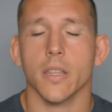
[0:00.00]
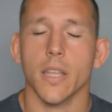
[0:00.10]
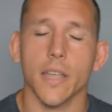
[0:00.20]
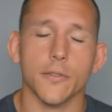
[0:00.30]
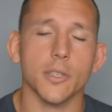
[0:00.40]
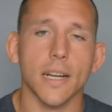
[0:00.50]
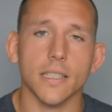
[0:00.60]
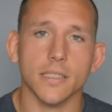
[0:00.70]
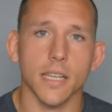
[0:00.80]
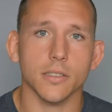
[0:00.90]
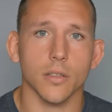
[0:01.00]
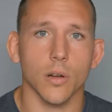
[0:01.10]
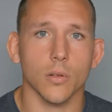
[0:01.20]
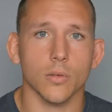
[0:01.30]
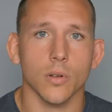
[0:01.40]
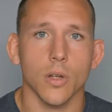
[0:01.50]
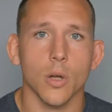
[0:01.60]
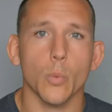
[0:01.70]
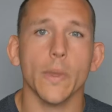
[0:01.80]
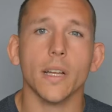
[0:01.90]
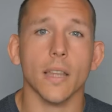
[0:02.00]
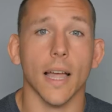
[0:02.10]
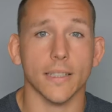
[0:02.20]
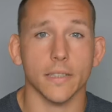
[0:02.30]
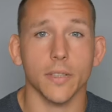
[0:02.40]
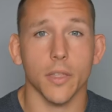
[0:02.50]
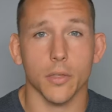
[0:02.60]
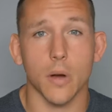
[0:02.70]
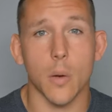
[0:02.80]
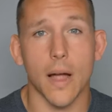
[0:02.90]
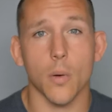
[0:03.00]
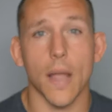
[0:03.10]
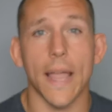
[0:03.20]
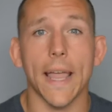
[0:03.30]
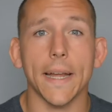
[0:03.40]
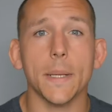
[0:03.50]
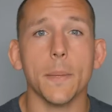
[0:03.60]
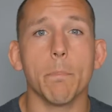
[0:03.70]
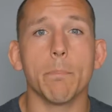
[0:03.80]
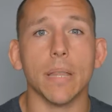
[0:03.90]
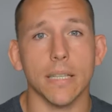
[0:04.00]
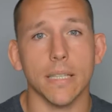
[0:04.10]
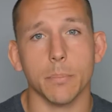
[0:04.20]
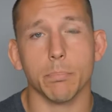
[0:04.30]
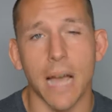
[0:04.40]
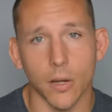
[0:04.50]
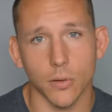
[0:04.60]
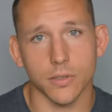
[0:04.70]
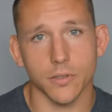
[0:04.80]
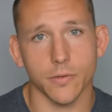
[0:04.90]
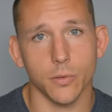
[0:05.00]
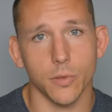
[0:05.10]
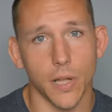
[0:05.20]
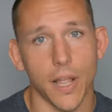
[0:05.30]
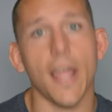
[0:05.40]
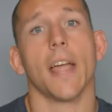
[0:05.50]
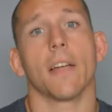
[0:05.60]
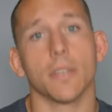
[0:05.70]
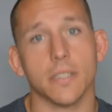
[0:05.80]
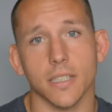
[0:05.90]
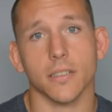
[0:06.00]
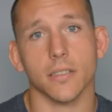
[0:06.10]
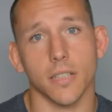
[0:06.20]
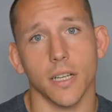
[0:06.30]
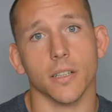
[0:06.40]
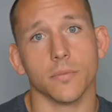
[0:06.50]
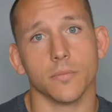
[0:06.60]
In the United States alone, we collectively throw out 80 billion pounds of food every single year.